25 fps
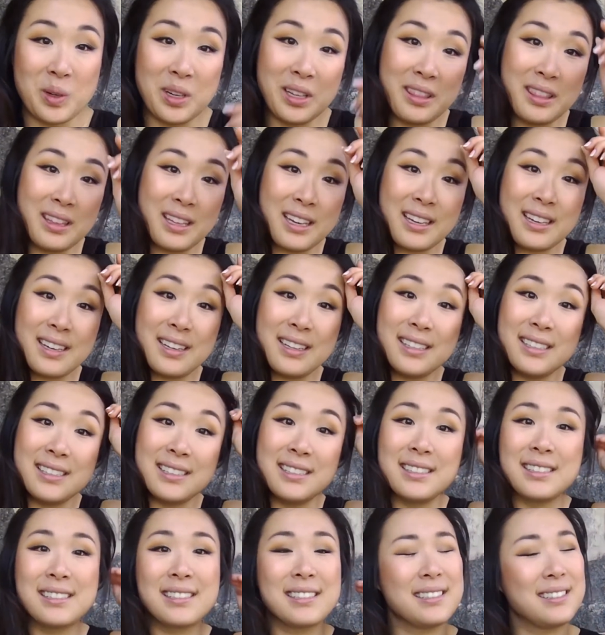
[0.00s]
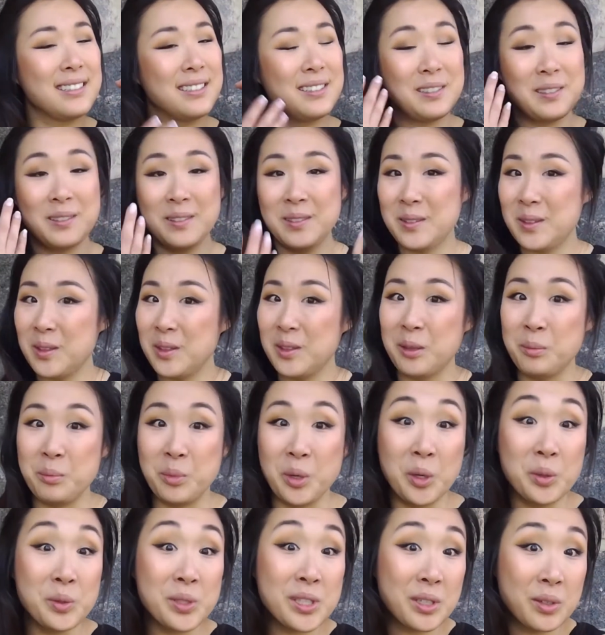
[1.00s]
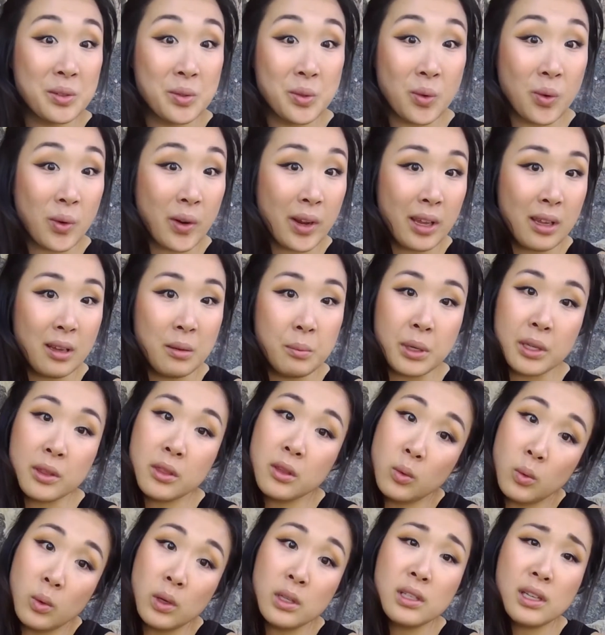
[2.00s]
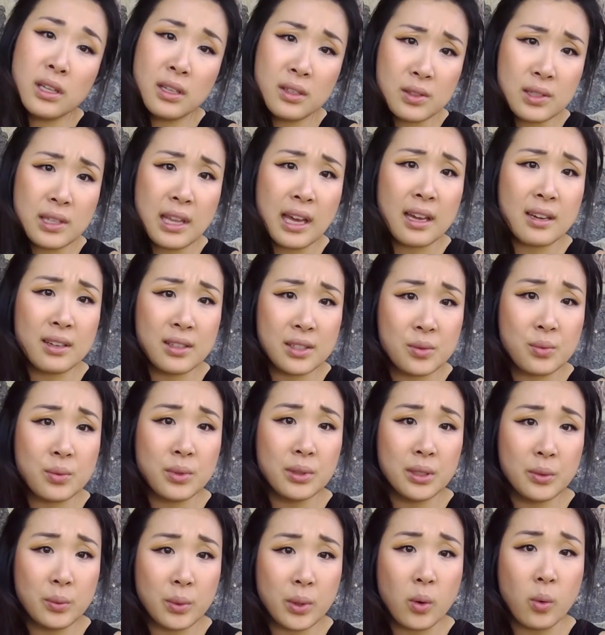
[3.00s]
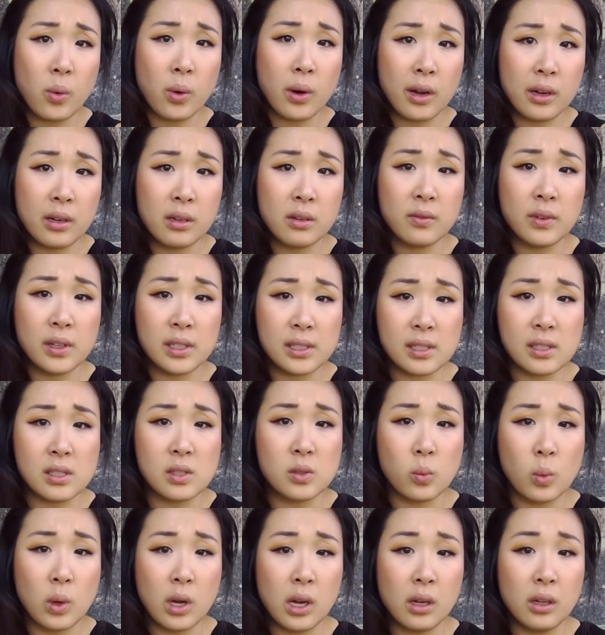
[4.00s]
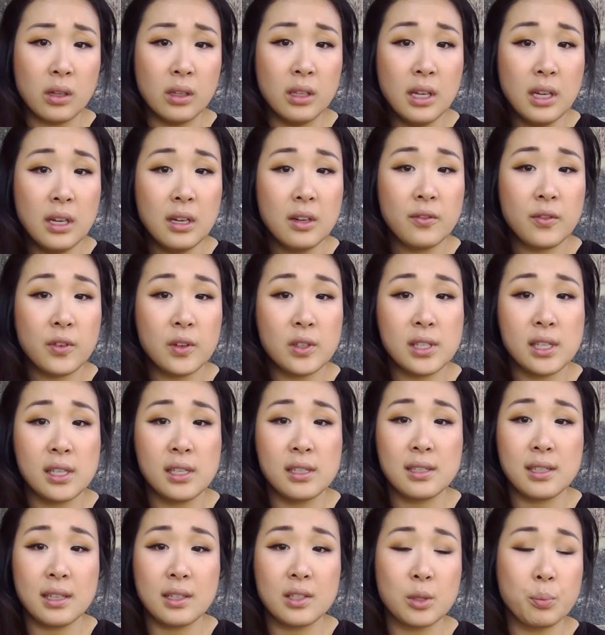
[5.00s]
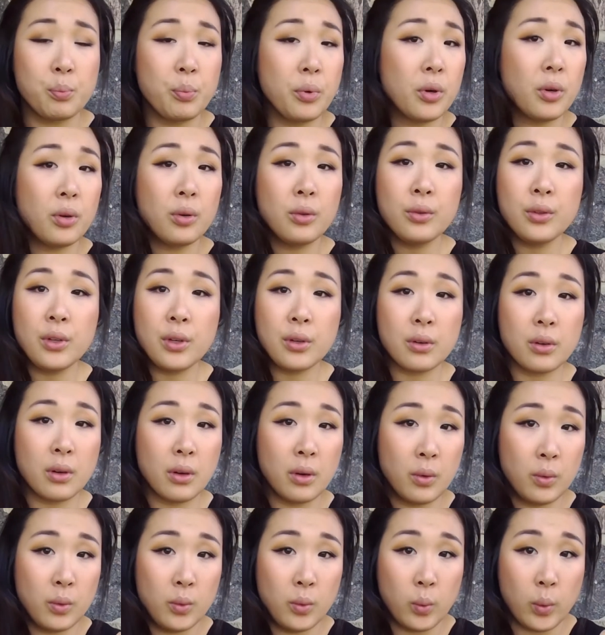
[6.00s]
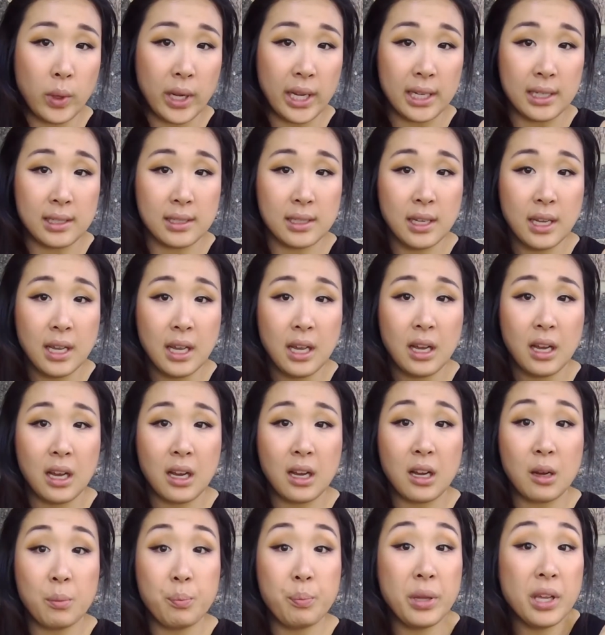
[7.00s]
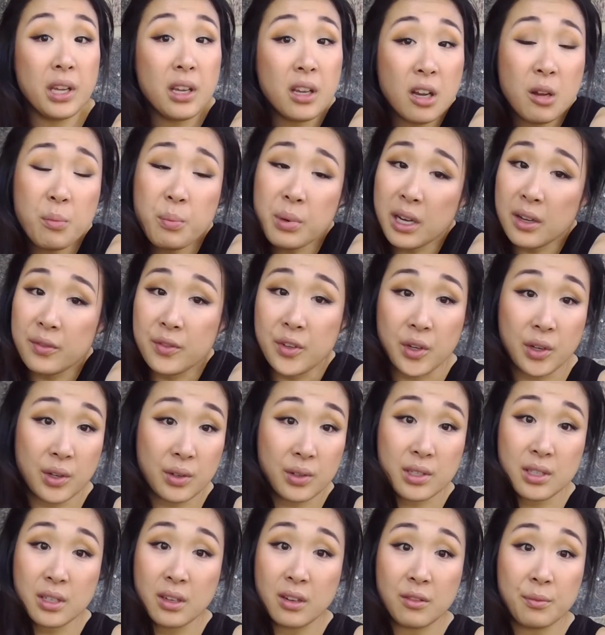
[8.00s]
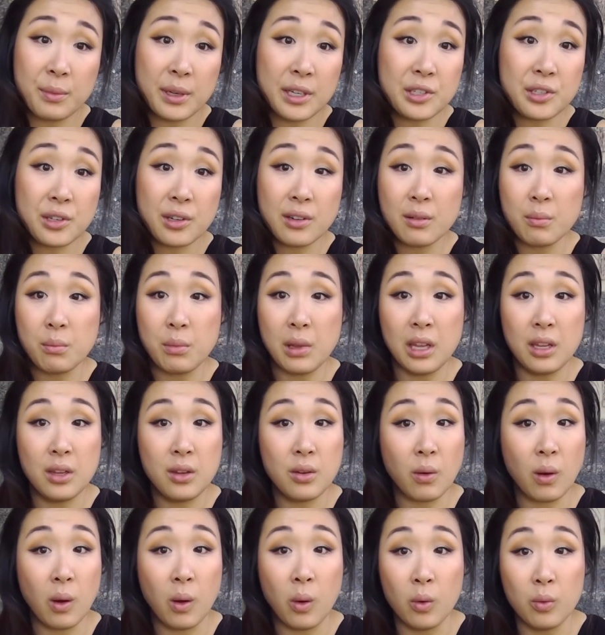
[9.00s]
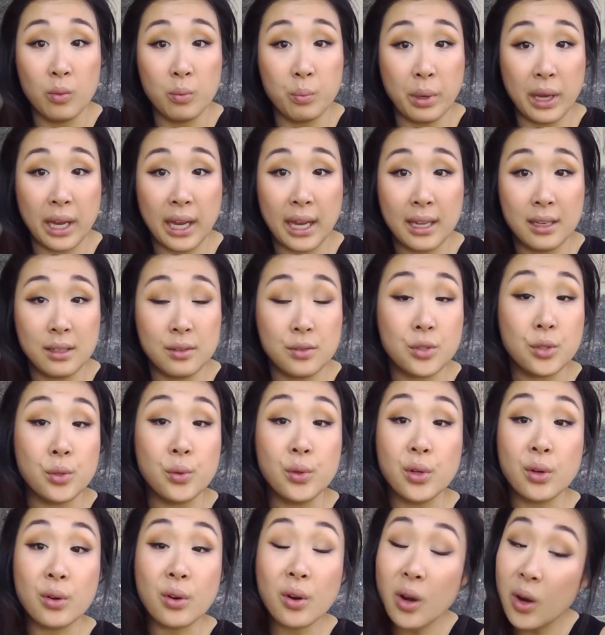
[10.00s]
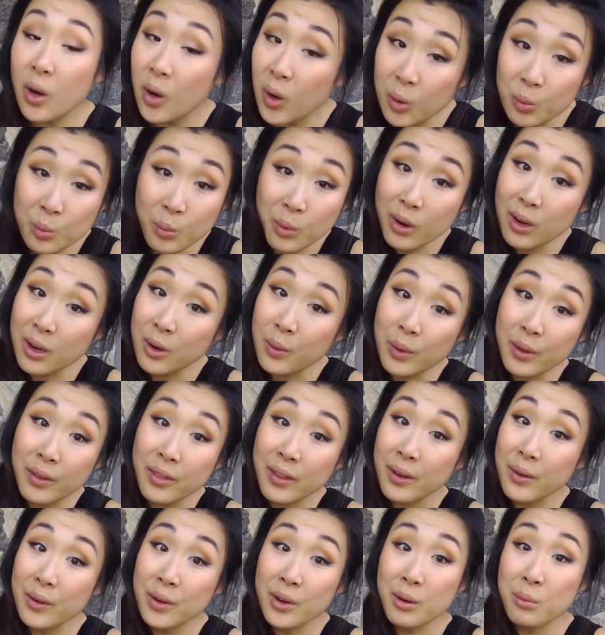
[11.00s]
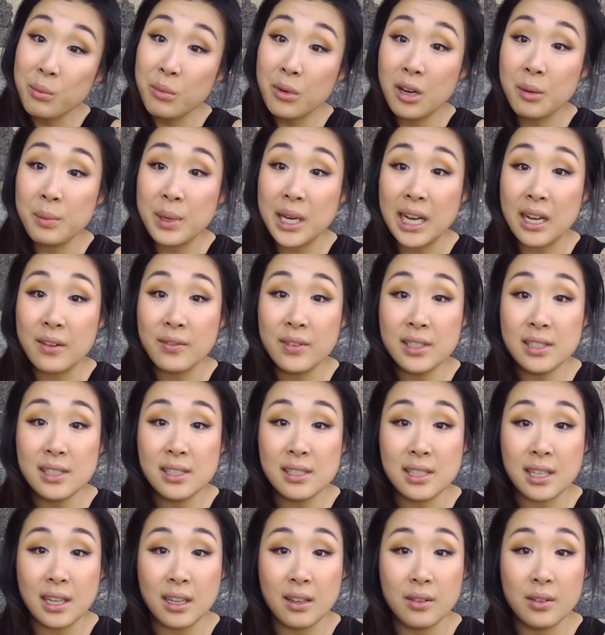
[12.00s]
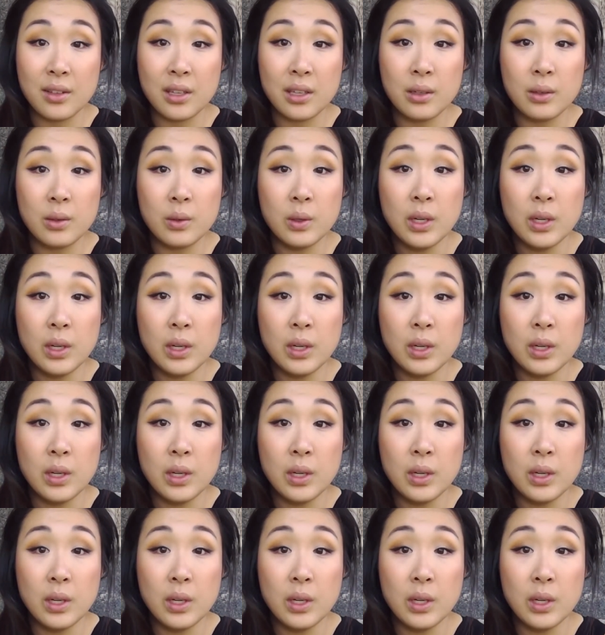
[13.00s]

that is the most annoying, but the one that is really required of us as well. First thing is to pull your own weight. Pick up after yourself. Make sure to make your own bed, do your homework without your mom having to tell you,